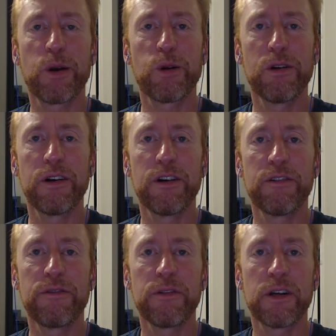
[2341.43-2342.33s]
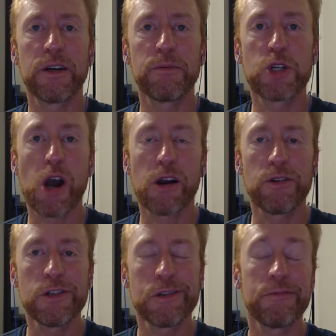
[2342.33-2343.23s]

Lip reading: pair of joggers,